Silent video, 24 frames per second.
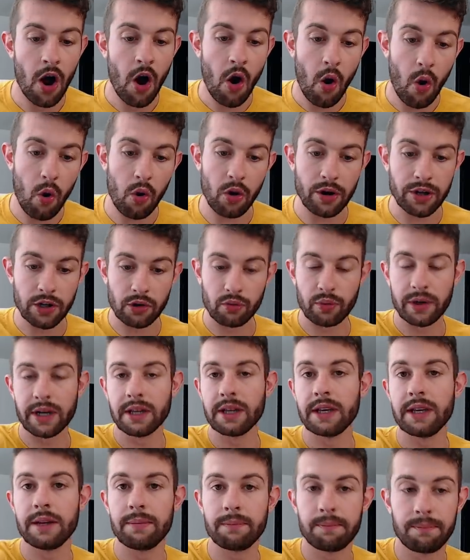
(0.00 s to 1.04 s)
or you're
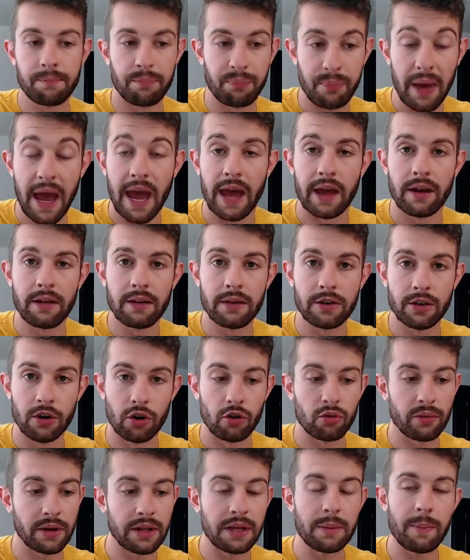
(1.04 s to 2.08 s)
really bad. You're a
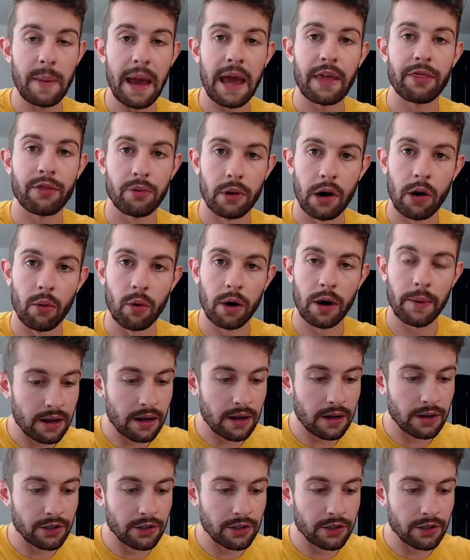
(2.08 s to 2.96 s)
really bad thrower.